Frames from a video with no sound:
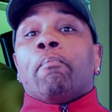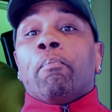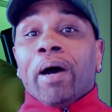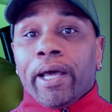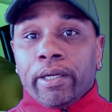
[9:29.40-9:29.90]

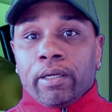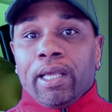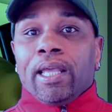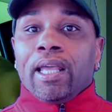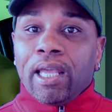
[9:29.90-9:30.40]
But
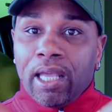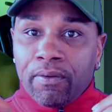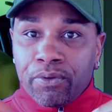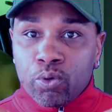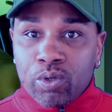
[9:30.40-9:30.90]

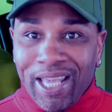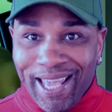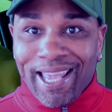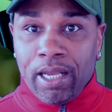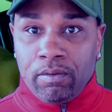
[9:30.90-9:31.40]
if you
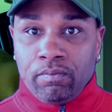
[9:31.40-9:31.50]
can,